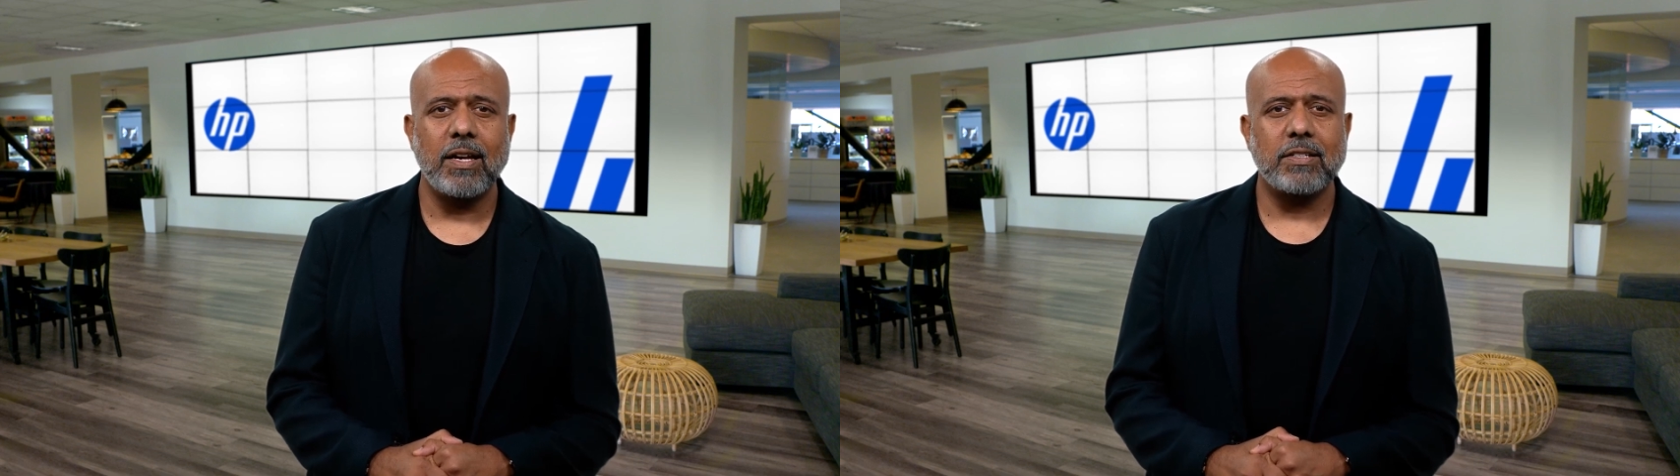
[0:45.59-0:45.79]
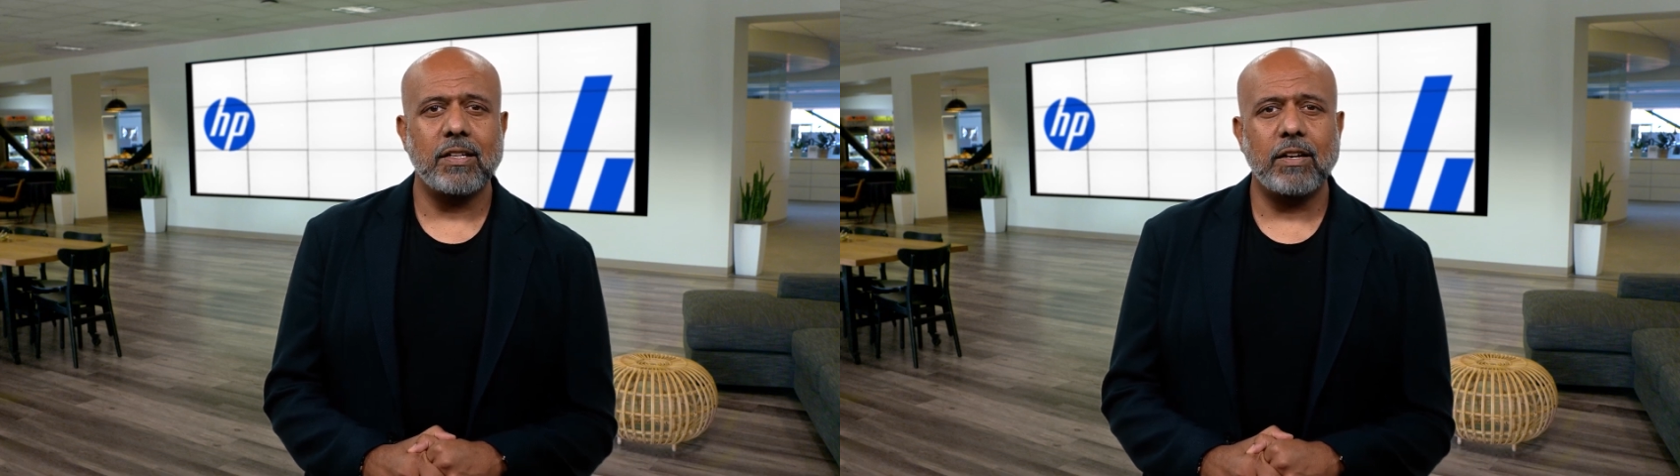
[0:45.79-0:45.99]

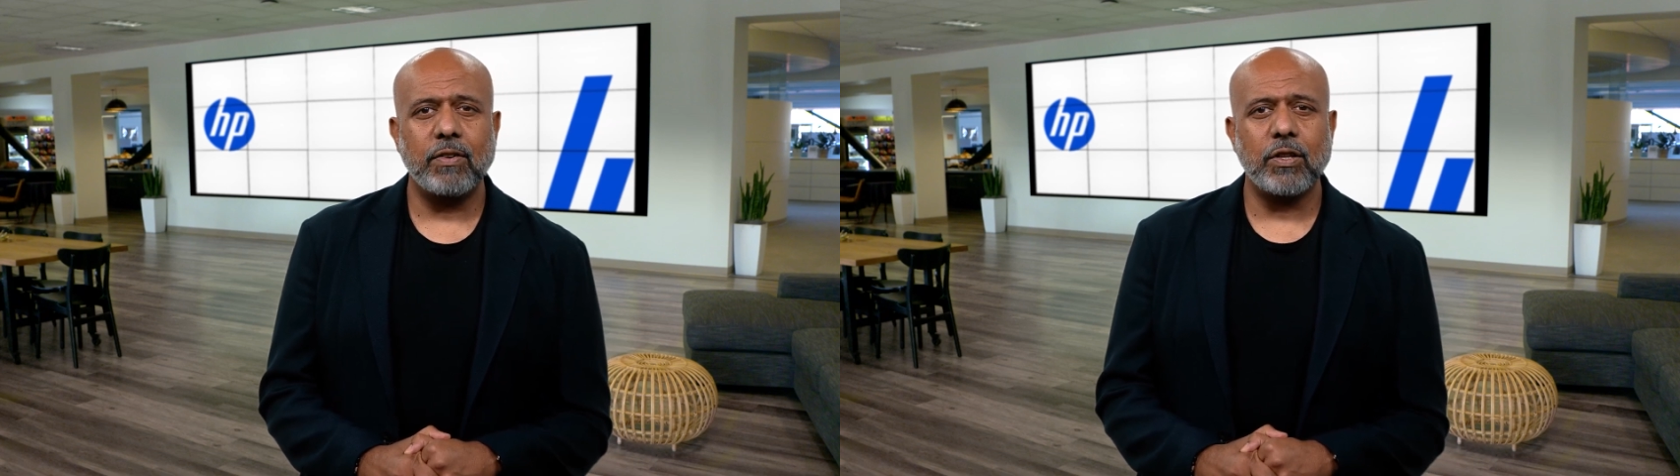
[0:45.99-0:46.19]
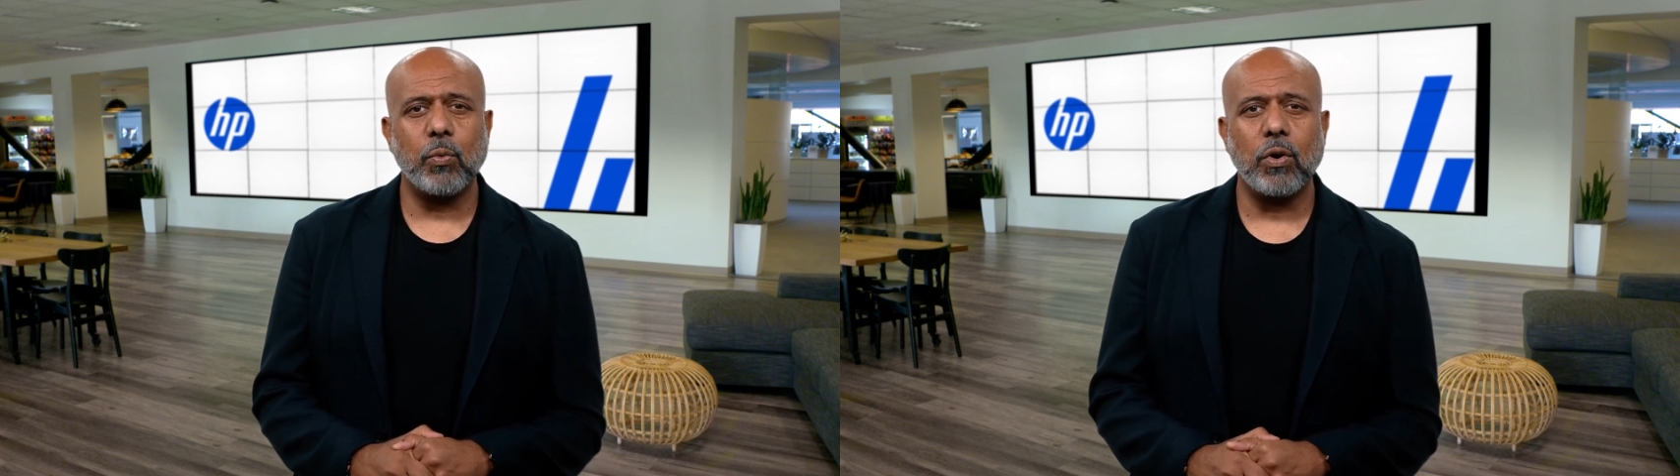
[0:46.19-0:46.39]

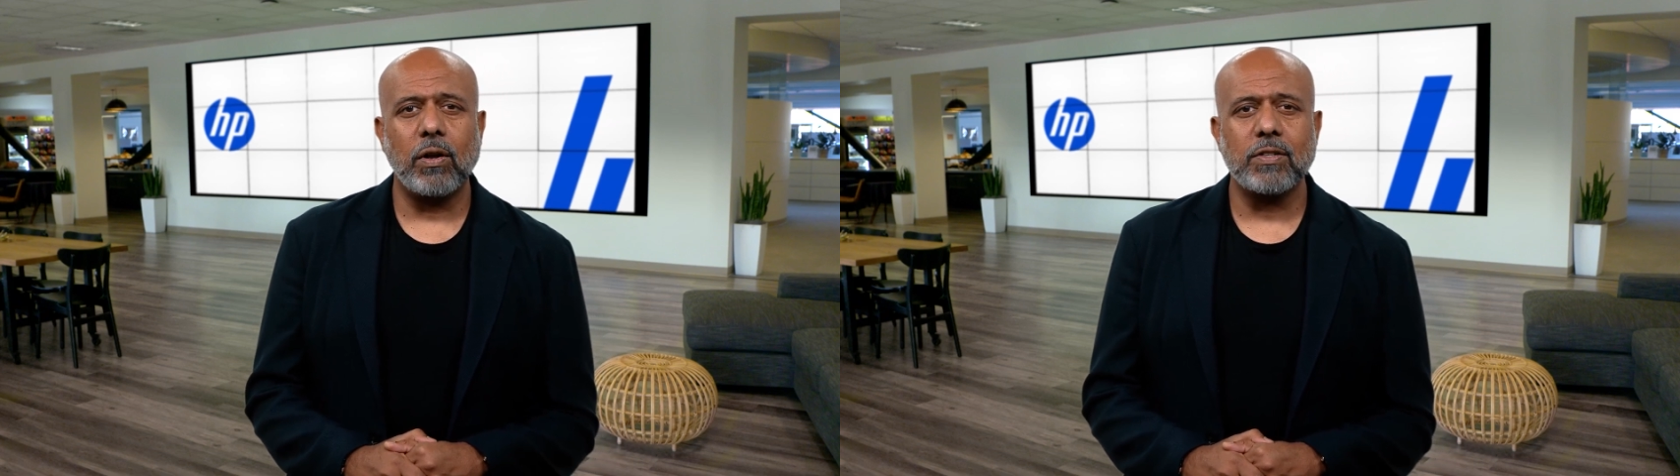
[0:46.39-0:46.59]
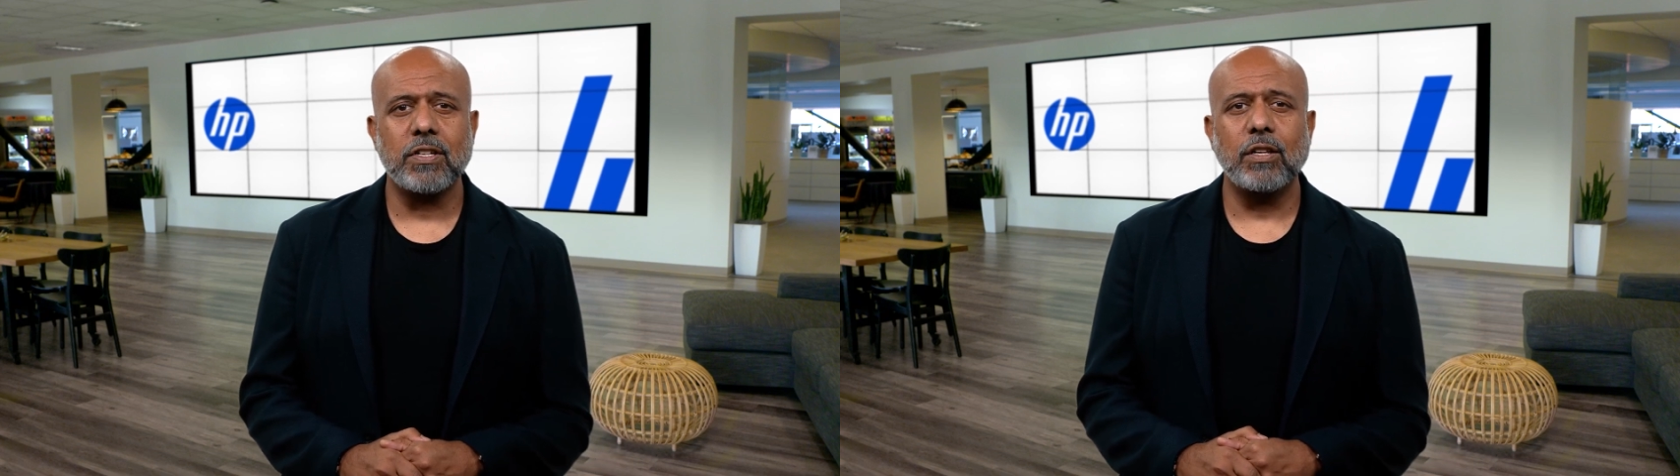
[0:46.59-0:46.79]
delivering the
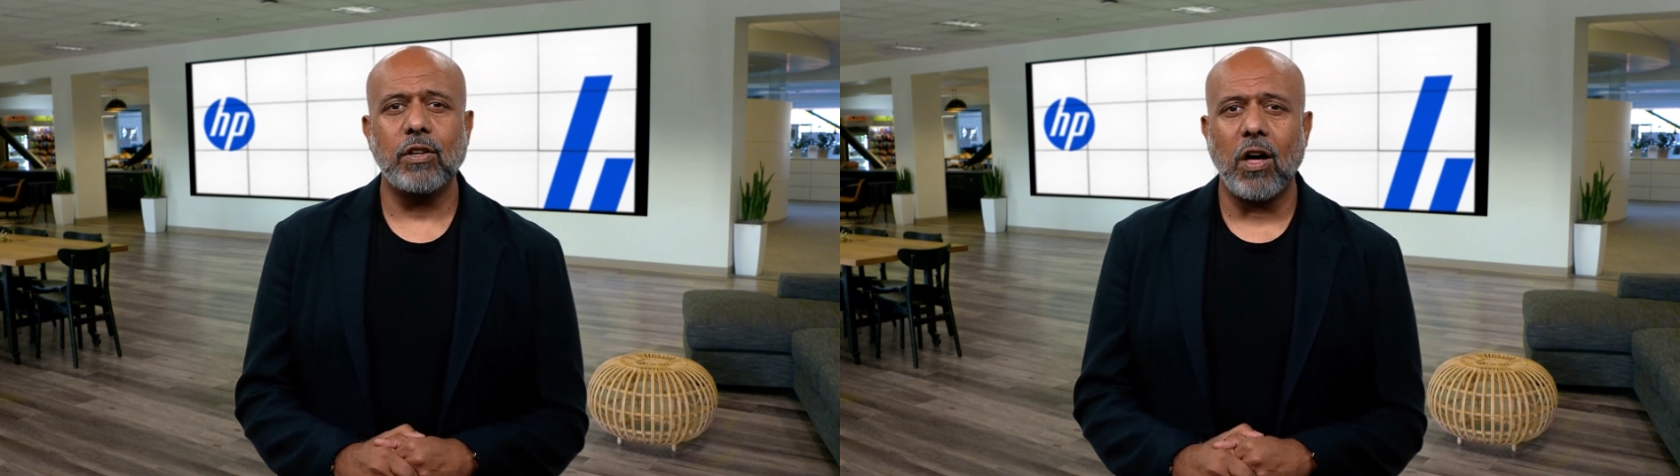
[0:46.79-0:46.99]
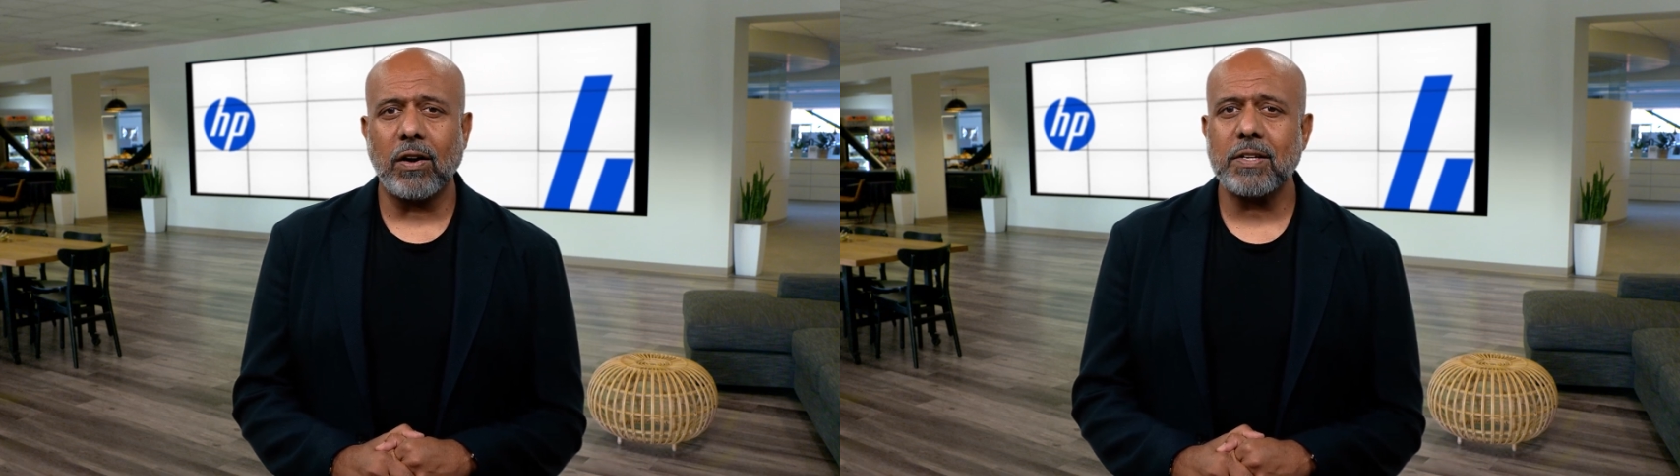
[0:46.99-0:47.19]
world's
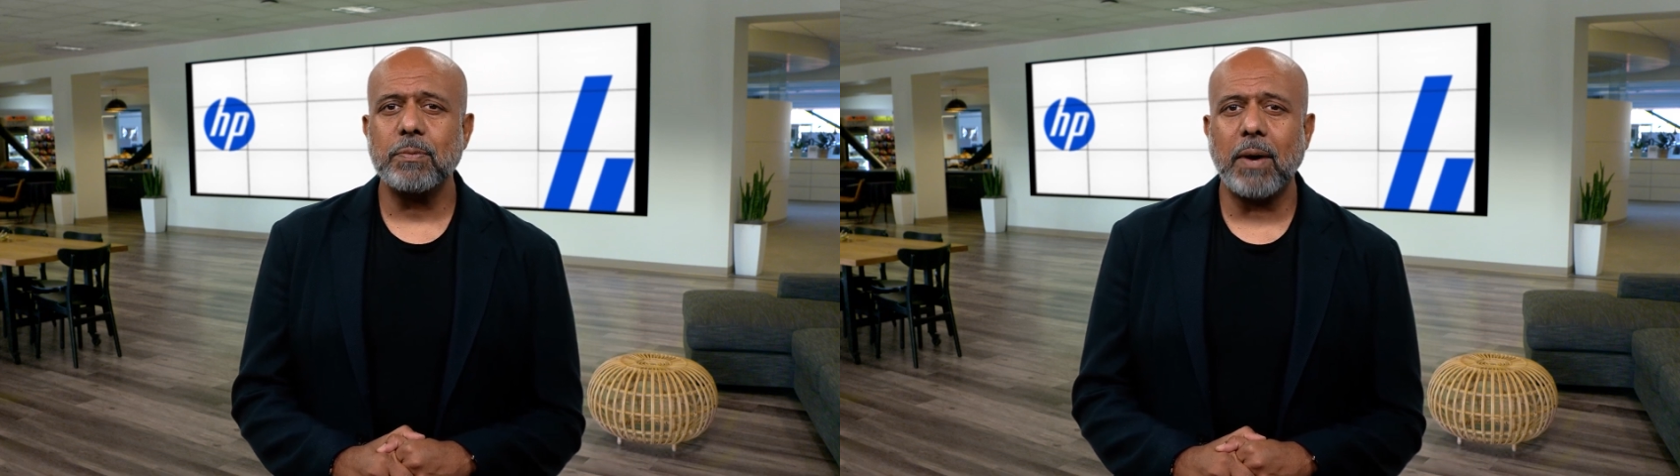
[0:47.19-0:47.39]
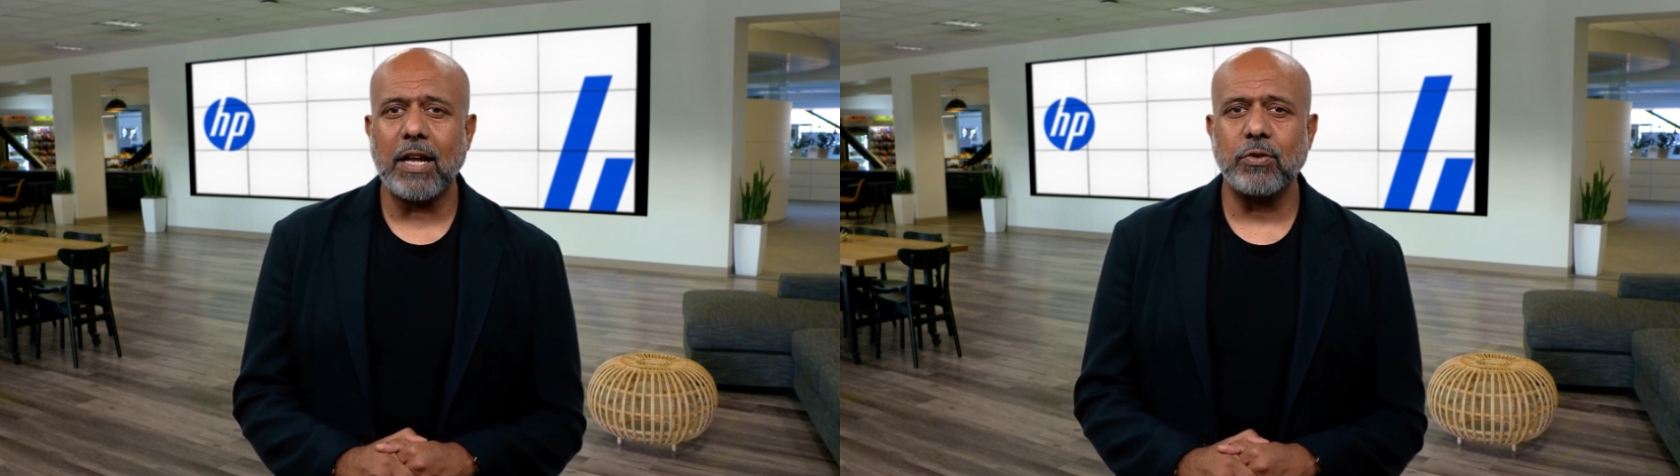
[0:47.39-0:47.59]

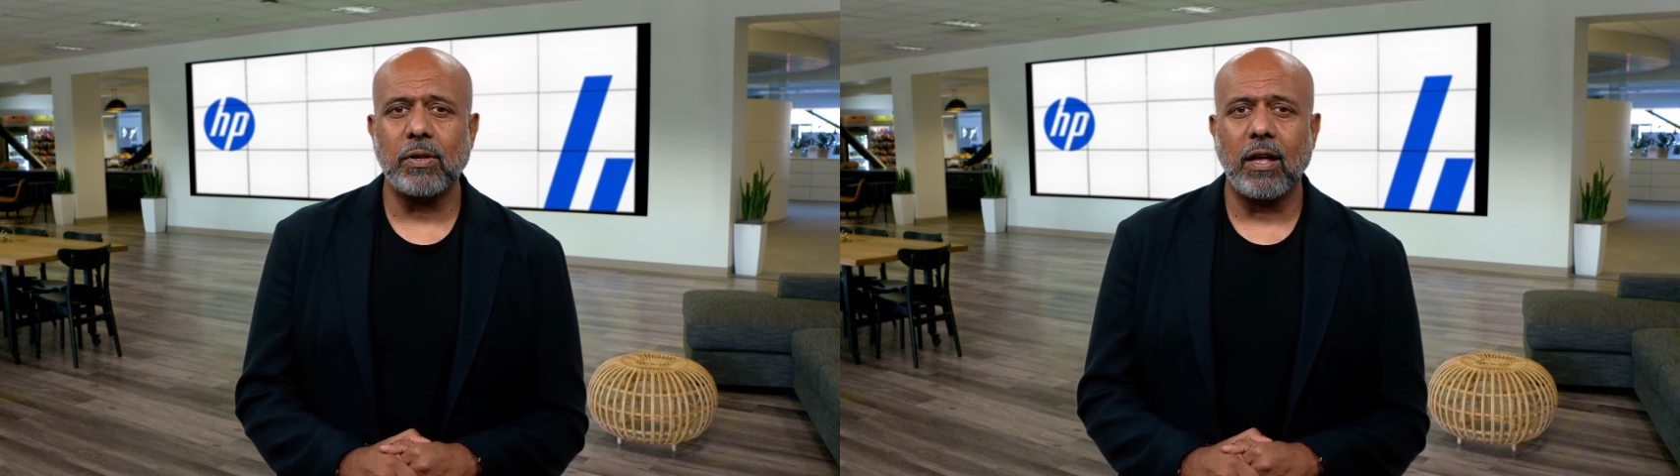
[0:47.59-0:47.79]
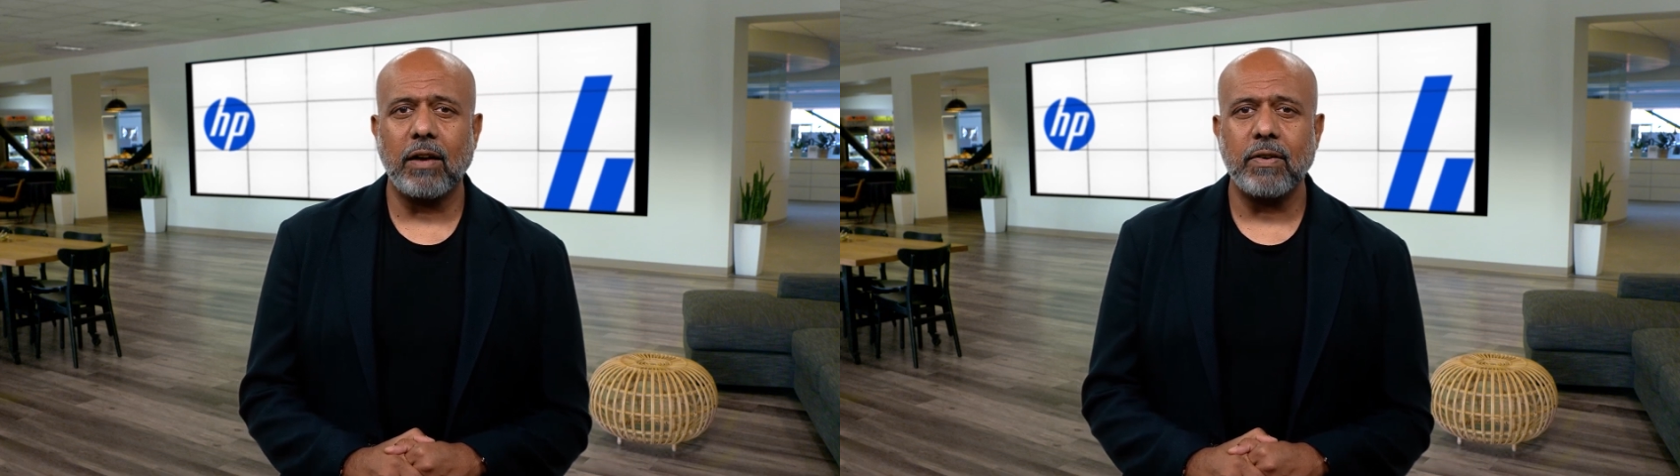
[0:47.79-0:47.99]
longest battery
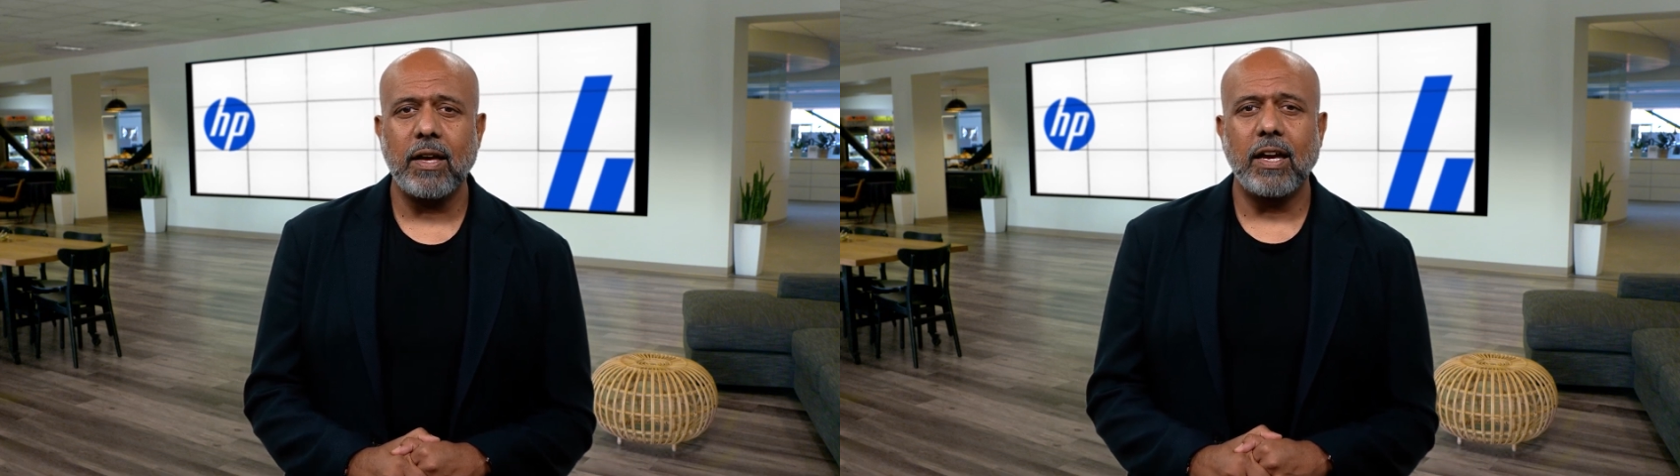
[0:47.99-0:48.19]
life